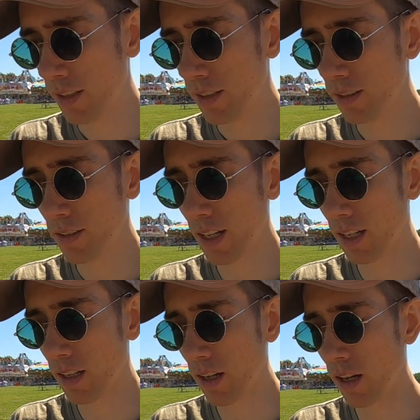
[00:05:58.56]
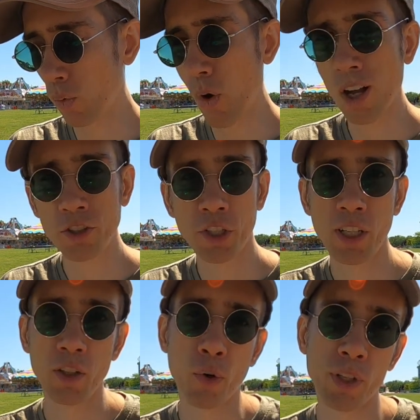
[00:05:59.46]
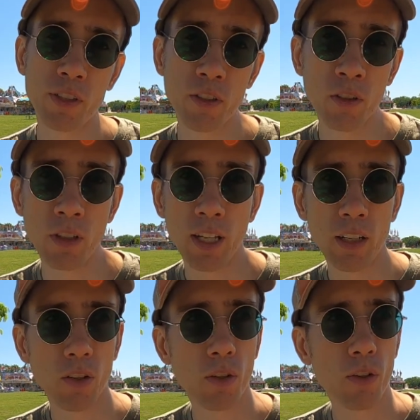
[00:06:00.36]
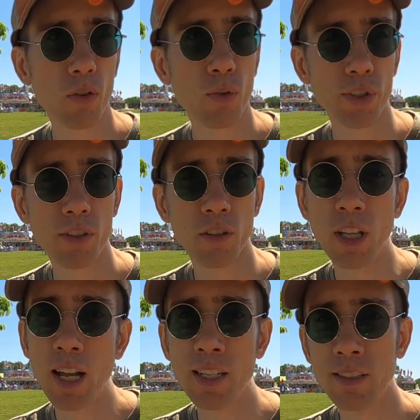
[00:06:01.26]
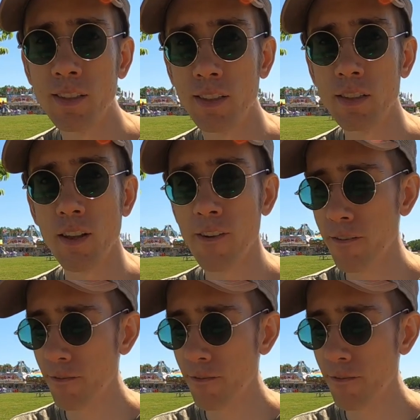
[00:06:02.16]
It's like watching a crystal like crystallize itself,